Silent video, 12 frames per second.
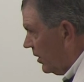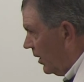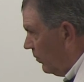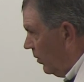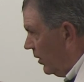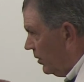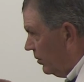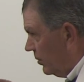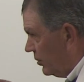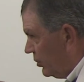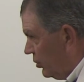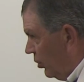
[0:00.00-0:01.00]
I want you
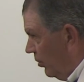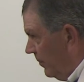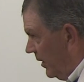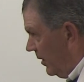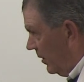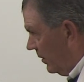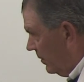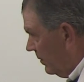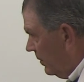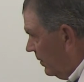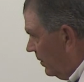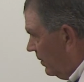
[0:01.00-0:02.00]
to show me
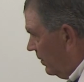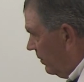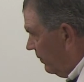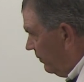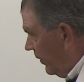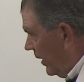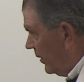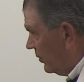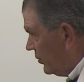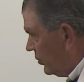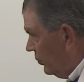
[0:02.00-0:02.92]
finer